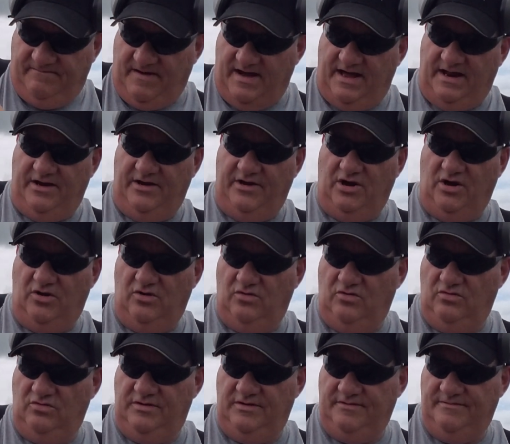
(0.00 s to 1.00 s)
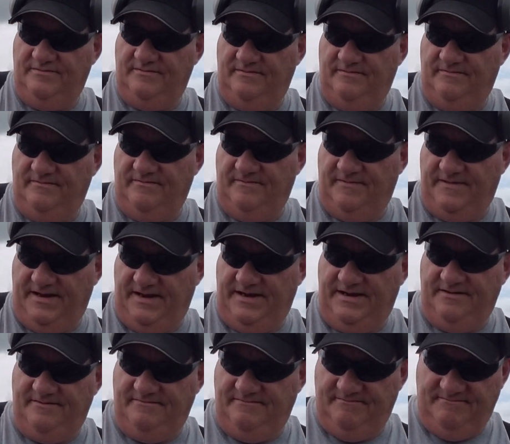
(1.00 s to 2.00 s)
I'd have known
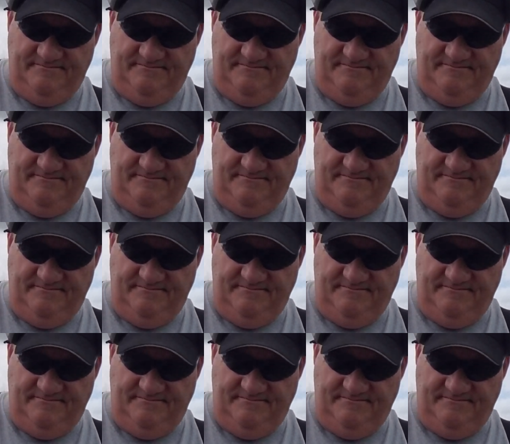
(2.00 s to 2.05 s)
then,